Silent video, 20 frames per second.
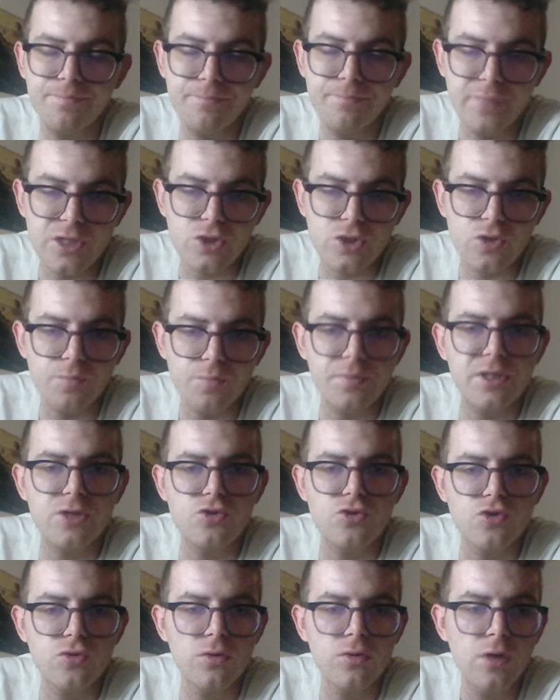bishop
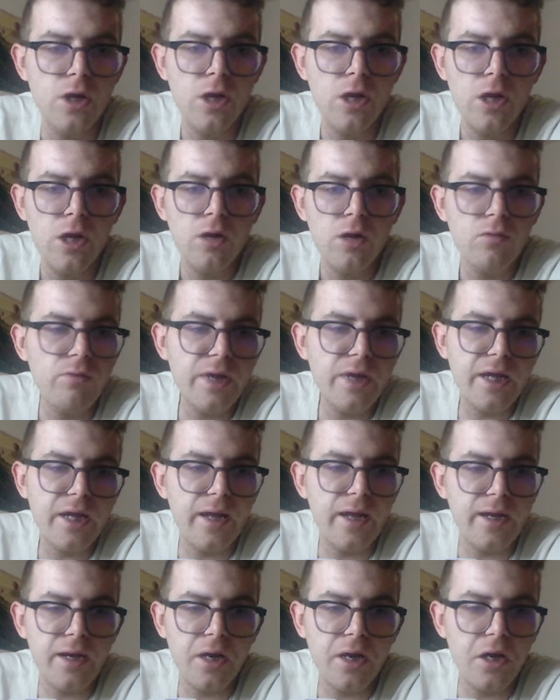d2, we
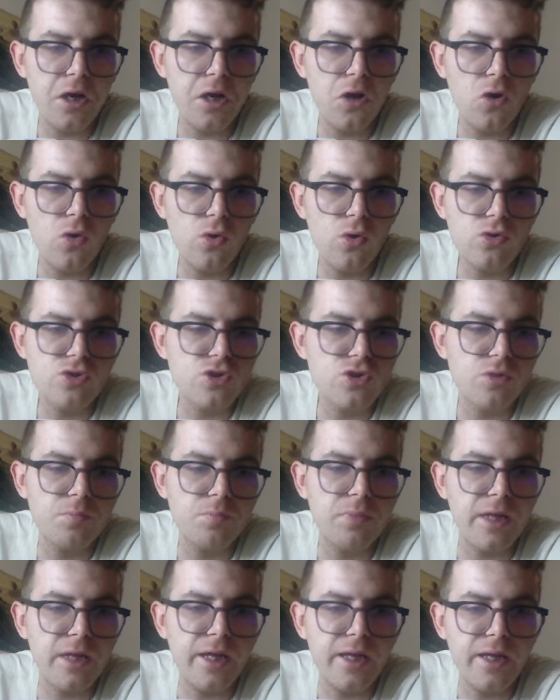can also
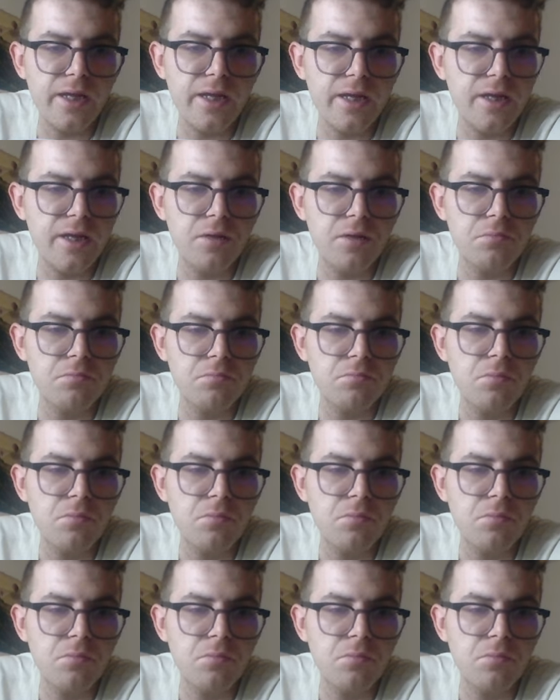play